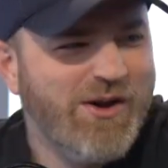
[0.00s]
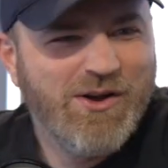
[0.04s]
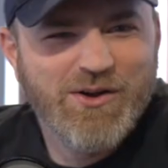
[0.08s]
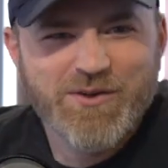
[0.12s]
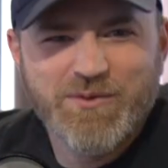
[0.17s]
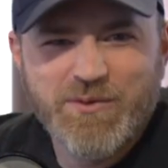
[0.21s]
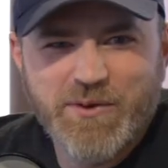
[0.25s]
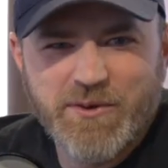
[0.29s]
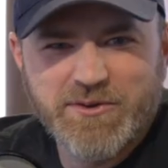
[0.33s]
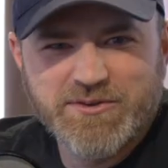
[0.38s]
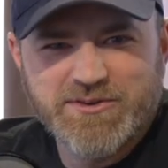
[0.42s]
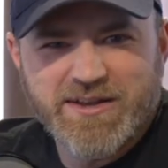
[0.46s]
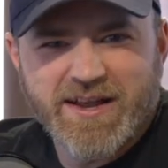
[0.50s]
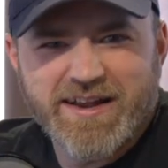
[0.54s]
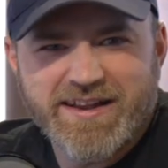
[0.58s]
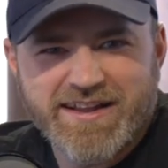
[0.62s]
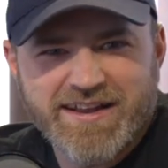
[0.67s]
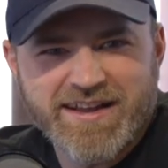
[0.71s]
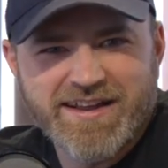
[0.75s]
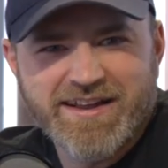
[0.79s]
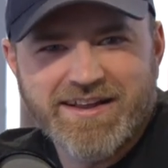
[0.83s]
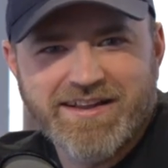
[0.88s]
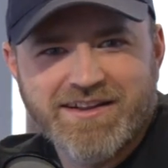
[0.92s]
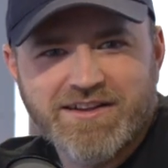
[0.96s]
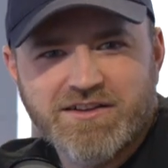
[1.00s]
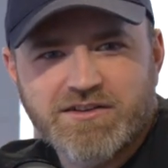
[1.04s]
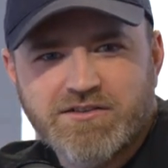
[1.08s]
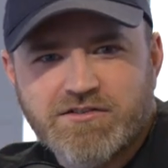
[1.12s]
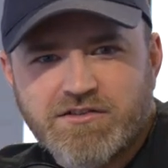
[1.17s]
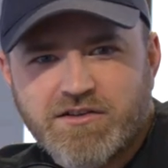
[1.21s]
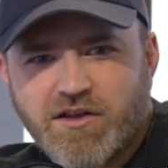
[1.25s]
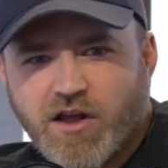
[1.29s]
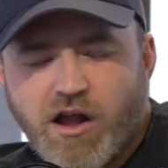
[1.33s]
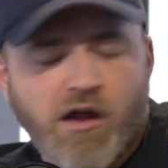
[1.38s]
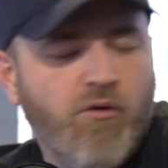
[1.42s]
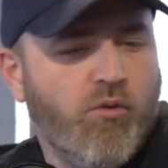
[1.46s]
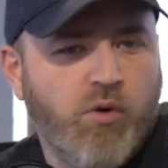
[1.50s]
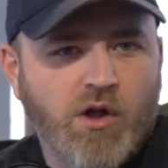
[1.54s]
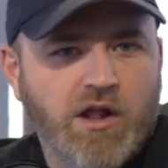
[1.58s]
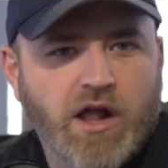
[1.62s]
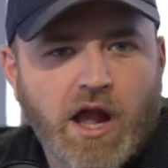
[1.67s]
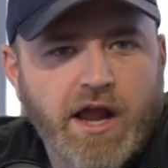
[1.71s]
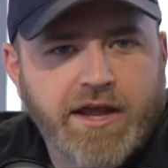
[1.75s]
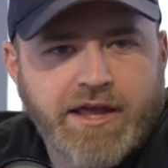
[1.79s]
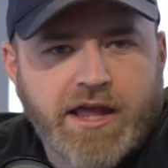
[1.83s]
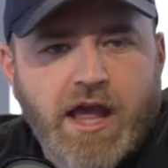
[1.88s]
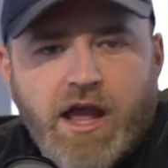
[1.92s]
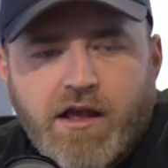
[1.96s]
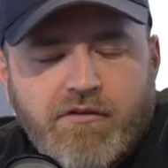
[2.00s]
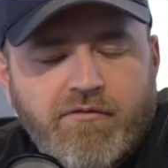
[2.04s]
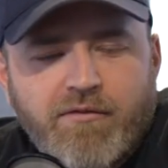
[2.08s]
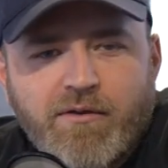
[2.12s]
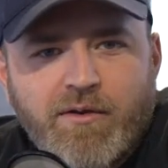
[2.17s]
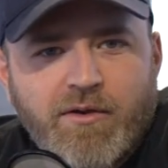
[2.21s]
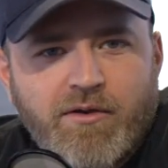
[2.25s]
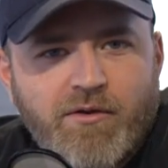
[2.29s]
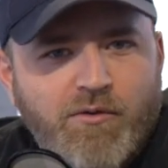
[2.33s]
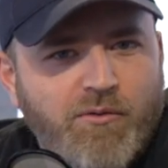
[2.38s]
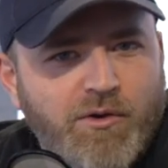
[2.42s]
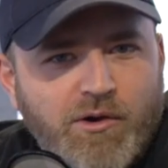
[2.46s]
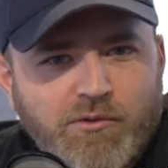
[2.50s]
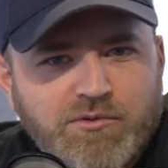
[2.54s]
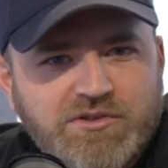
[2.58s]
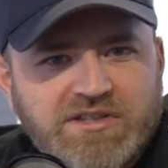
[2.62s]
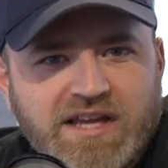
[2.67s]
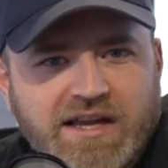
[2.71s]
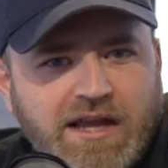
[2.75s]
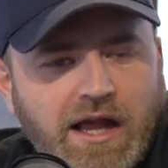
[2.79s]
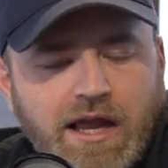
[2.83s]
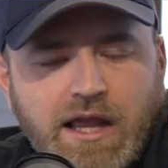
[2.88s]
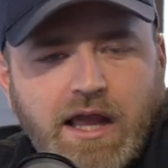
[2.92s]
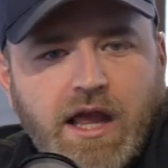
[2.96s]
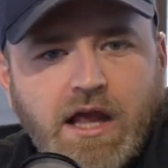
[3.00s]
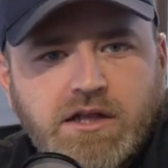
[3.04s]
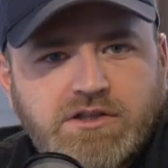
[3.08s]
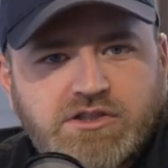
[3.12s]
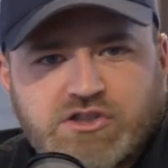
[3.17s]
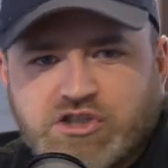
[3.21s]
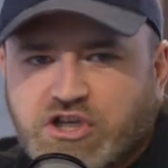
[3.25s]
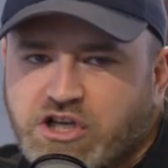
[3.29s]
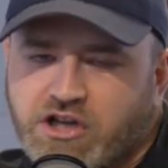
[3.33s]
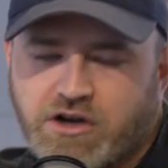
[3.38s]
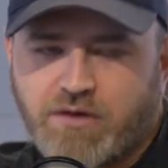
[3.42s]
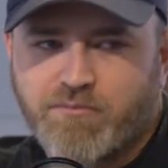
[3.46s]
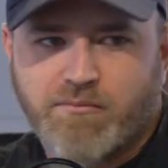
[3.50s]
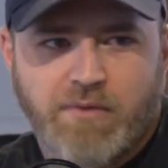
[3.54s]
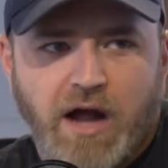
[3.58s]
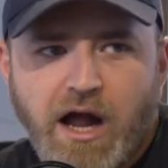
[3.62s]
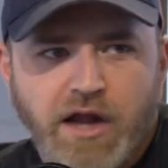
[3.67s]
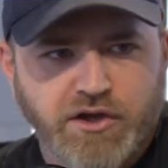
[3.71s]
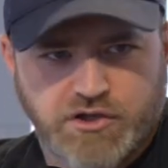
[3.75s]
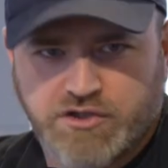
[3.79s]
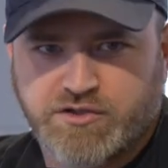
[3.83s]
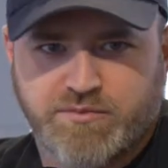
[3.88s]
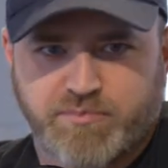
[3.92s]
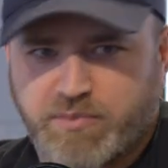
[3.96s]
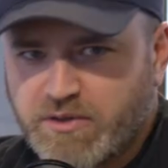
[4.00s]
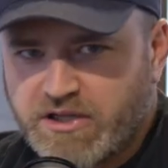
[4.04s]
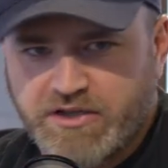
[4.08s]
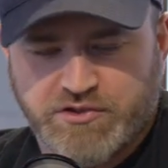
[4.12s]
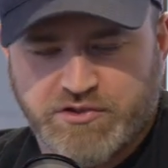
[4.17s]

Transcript: Will was like, well, I can't. Will was like, I can't see it on my display,